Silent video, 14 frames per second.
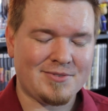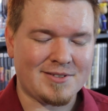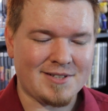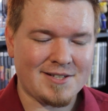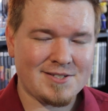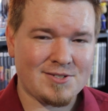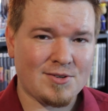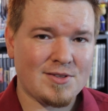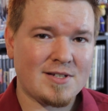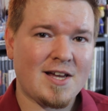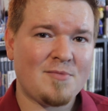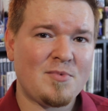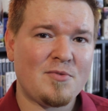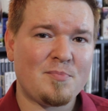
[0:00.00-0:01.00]
unless you're the
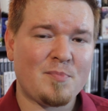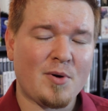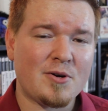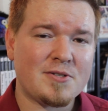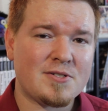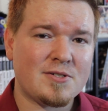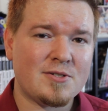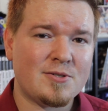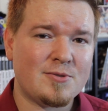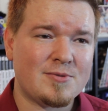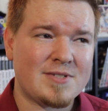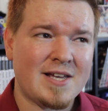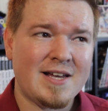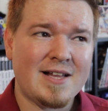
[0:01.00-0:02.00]
type of person
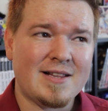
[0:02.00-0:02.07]
whose